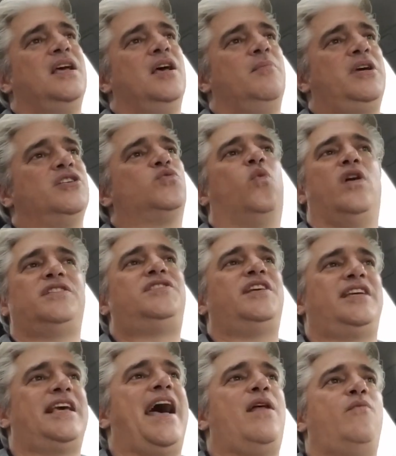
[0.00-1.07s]
Because once
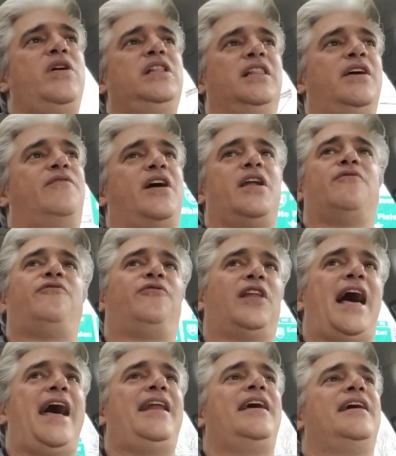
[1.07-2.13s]
again, we live on a
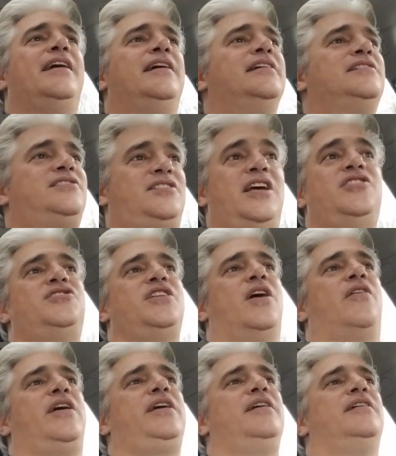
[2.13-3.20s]
flat,
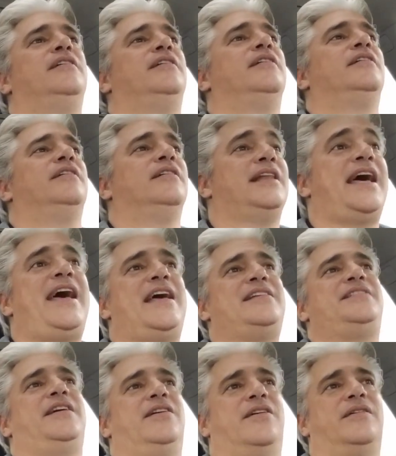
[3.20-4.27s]
stationary
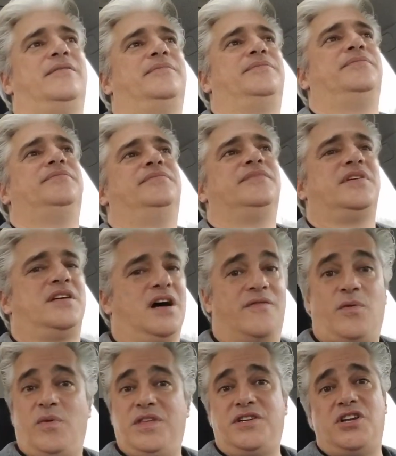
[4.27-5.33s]
land here,
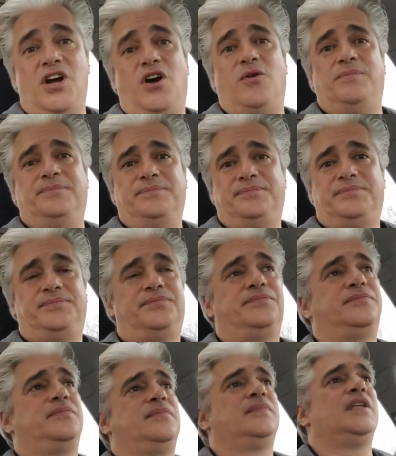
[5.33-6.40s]
covered with a dome.
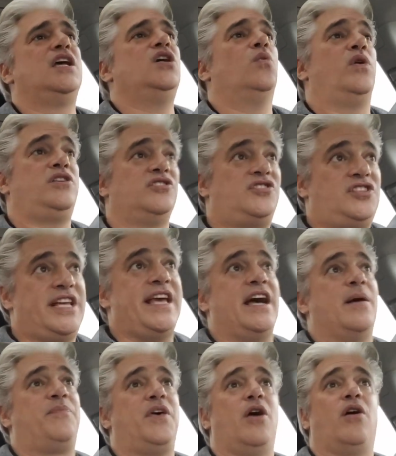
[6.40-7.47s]
What you're seeing
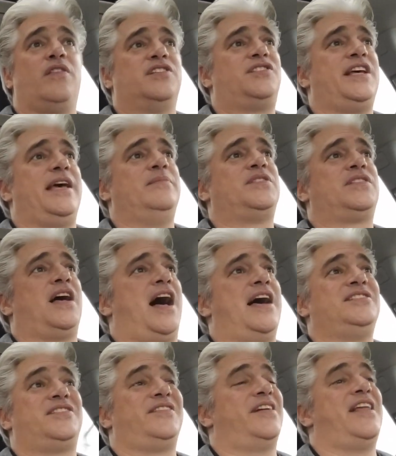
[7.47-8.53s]
up there are the same
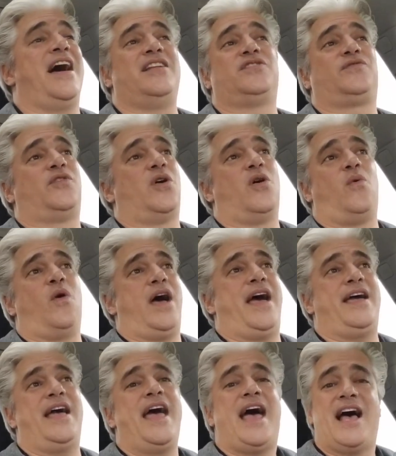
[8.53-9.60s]
size, and they're not as far
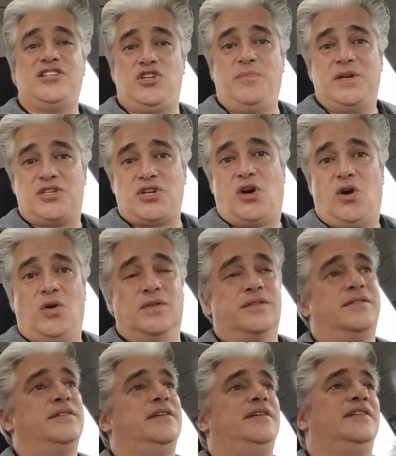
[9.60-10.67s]
away as you've been told.
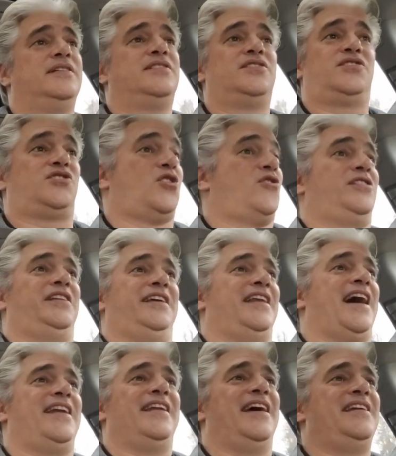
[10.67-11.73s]
Certainly
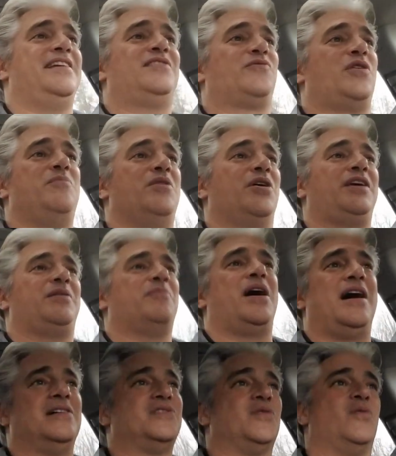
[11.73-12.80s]
not 93 million
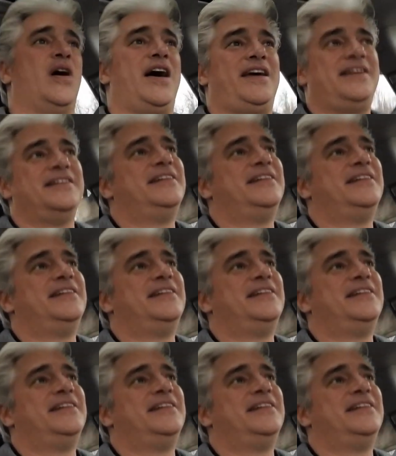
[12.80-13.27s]
miles away.